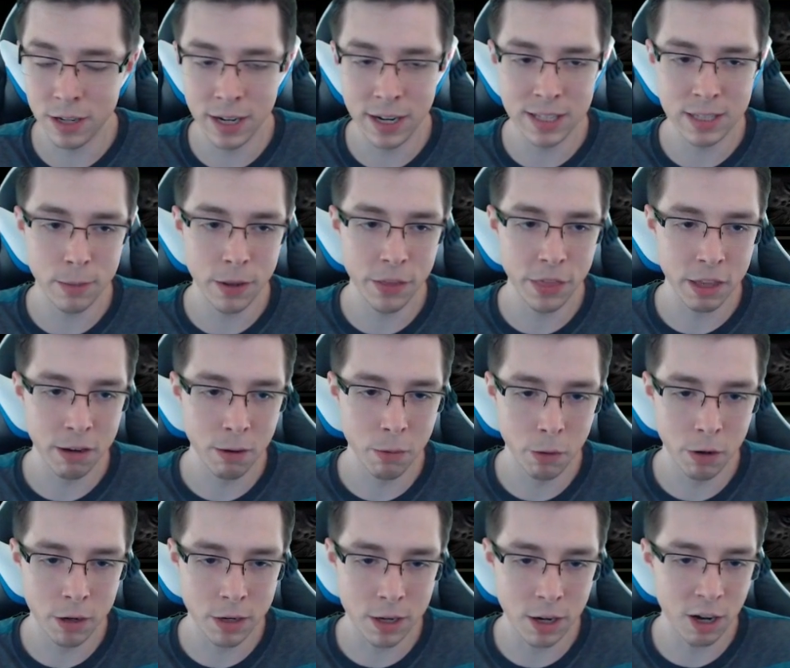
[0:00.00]
It is a monthly
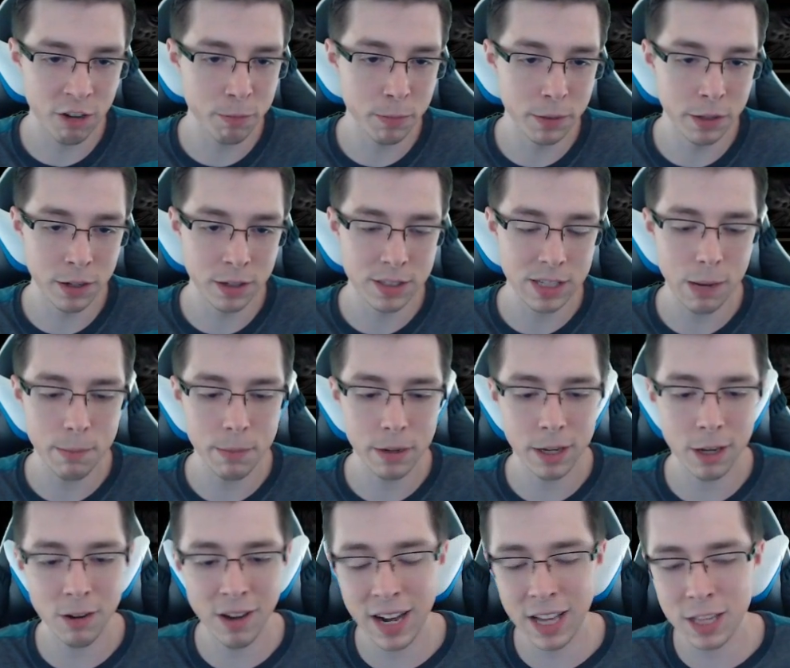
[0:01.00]
reward card from a long time
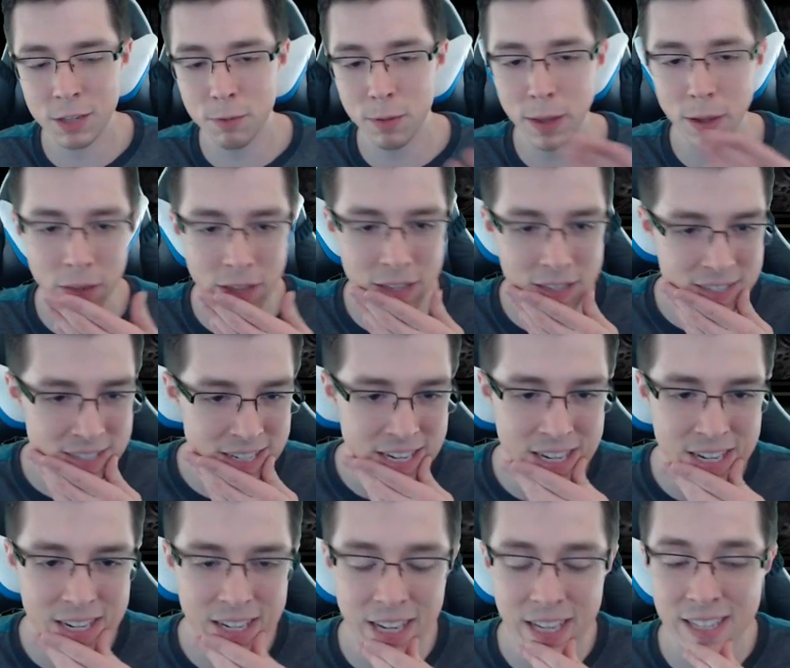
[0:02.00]
ago, and it's really only
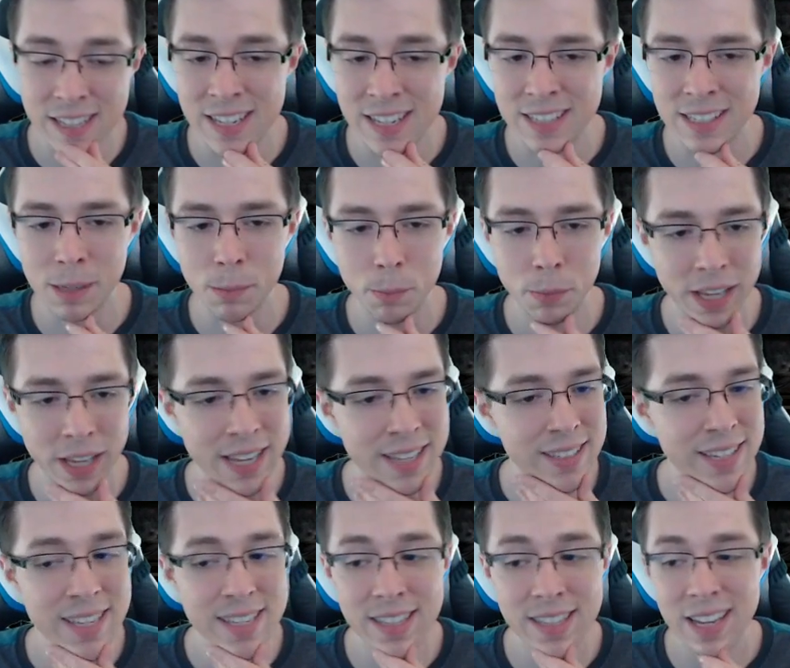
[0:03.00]
seen consistent play
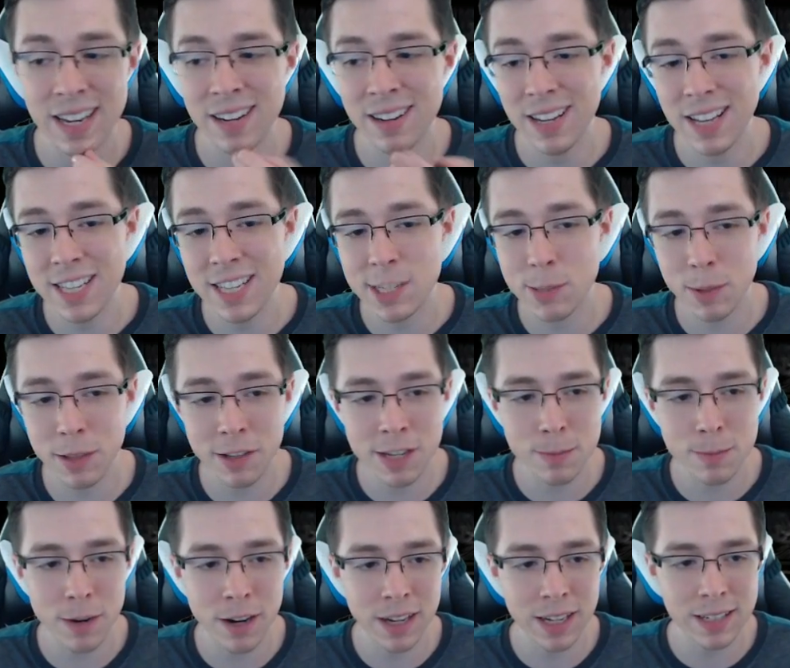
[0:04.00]
since then in Swindler's
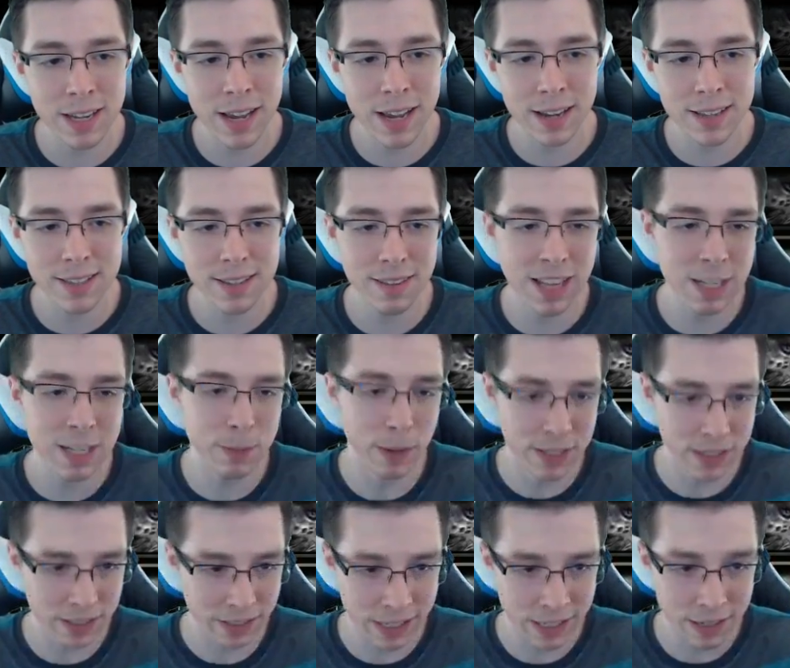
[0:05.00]
Market decks, and that's
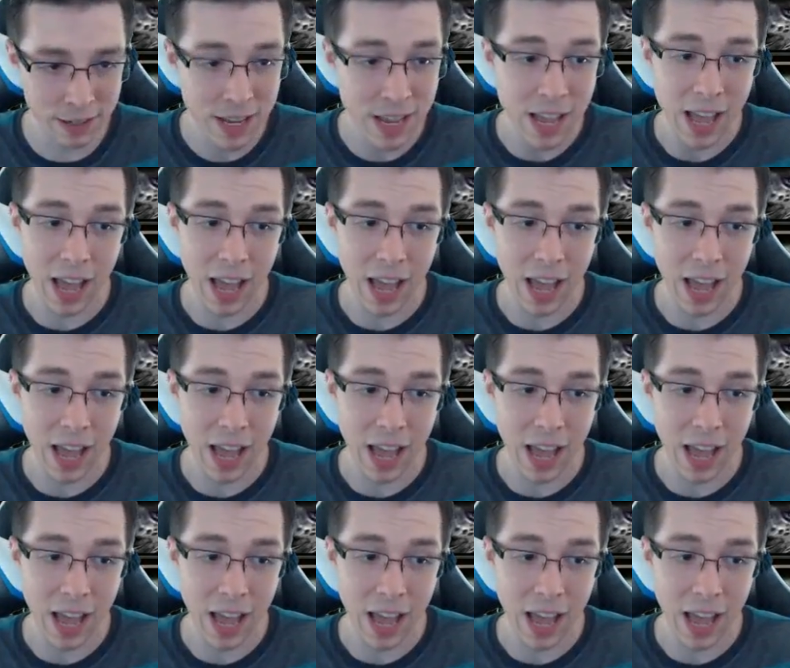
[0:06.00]
basically it.